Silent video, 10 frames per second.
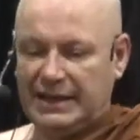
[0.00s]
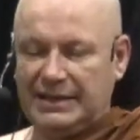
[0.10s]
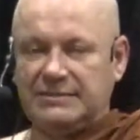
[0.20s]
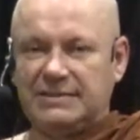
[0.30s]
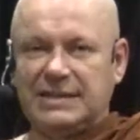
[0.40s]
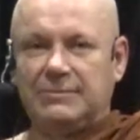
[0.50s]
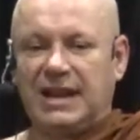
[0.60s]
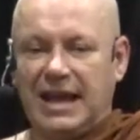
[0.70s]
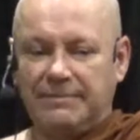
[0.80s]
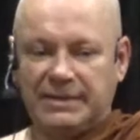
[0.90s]
So we'll see what
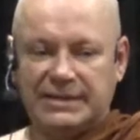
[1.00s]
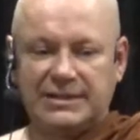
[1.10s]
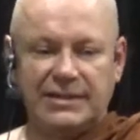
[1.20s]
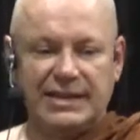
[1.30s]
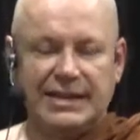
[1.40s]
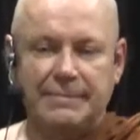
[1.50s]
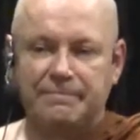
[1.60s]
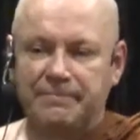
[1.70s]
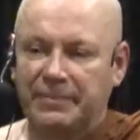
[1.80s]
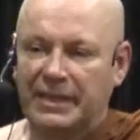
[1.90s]
happens. So the
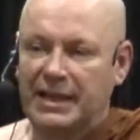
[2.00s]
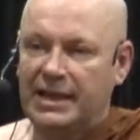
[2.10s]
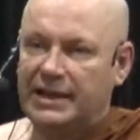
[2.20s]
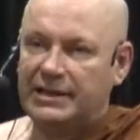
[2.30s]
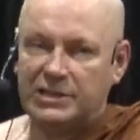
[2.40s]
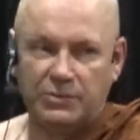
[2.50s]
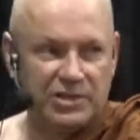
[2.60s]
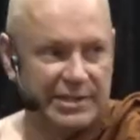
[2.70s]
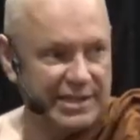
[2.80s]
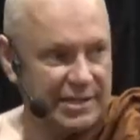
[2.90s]
um, should we
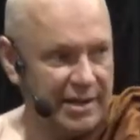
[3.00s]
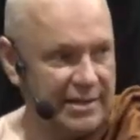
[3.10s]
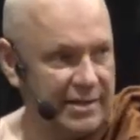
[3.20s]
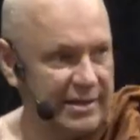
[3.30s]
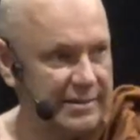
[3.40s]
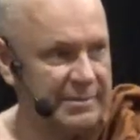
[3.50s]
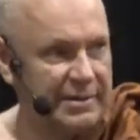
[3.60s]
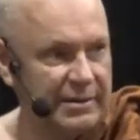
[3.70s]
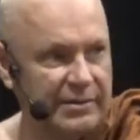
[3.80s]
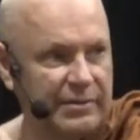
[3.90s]
just get started, uh,
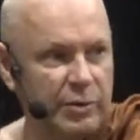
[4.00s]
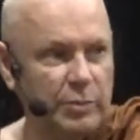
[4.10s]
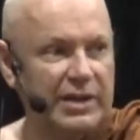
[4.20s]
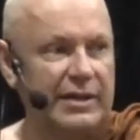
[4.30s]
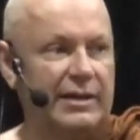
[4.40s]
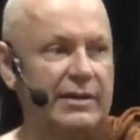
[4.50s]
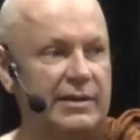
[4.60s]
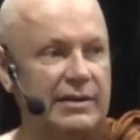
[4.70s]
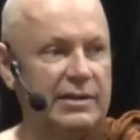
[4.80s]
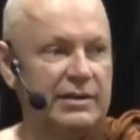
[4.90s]
Bobby?
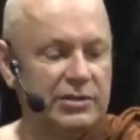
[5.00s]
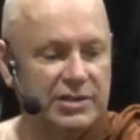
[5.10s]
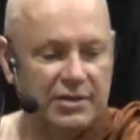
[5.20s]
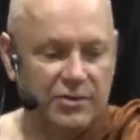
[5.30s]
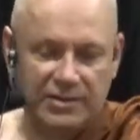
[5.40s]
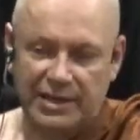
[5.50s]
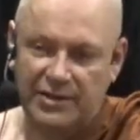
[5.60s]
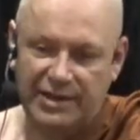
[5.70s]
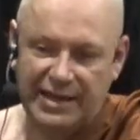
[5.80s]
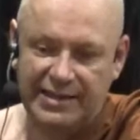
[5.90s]
Just start talking.
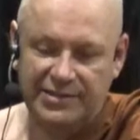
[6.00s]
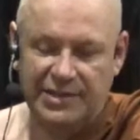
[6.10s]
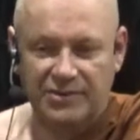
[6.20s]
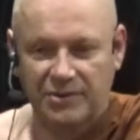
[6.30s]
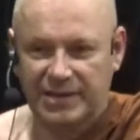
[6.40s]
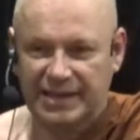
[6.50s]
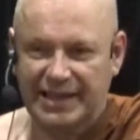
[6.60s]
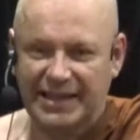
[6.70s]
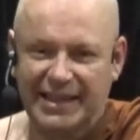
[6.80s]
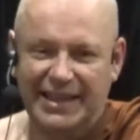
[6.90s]
Okay, start talking
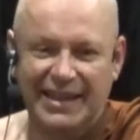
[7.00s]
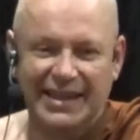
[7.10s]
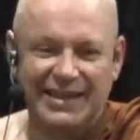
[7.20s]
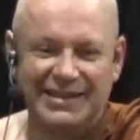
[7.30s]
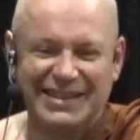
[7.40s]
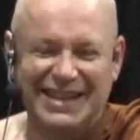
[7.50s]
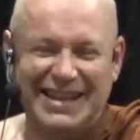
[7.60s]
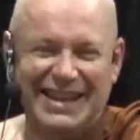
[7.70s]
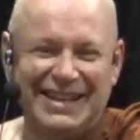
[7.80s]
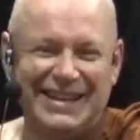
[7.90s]
here.
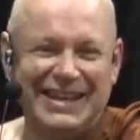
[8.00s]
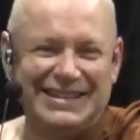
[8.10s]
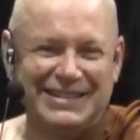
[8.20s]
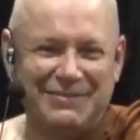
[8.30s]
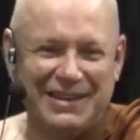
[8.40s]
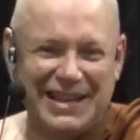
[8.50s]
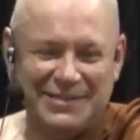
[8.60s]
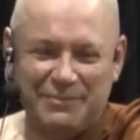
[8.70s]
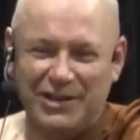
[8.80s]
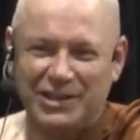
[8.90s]
As, so as
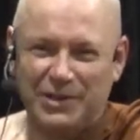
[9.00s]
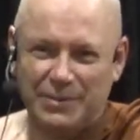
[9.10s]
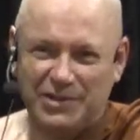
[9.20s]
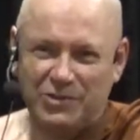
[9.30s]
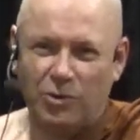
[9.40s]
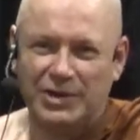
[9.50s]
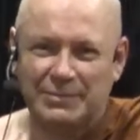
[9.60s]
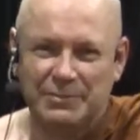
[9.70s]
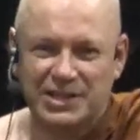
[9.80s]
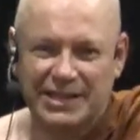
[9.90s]
a monk, you become a
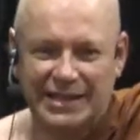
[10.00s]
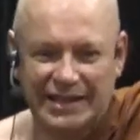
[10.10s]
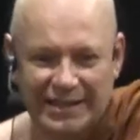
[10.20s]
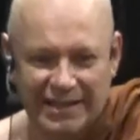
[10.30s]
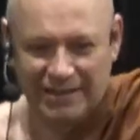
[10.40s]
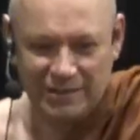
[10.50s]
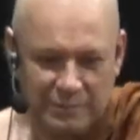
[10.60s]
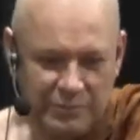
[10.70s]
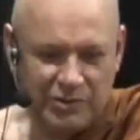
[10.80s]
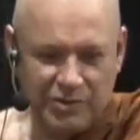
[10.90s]
talking machine. they can
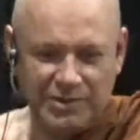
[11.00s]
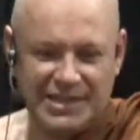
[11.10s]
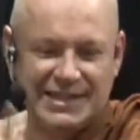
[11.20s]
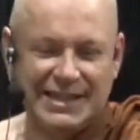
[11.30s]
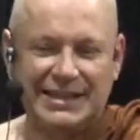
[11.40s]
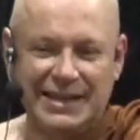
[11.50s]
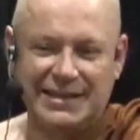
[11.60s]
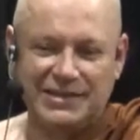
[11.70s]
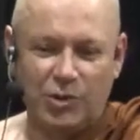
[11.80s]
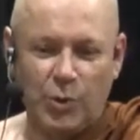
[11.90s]
put you on a seat, and
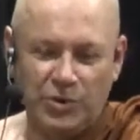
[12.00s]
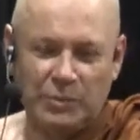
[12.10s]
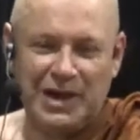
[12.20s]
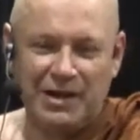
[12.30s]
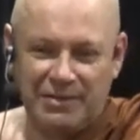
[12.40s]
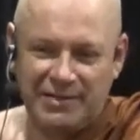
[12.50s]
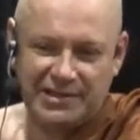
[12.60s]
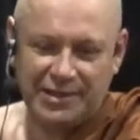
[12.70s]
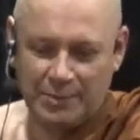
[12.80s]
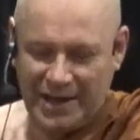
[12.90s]
as you open your mouth, and
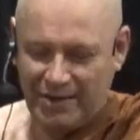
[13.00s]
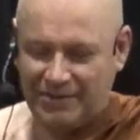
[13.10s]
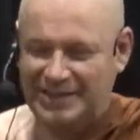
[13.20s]
things come out.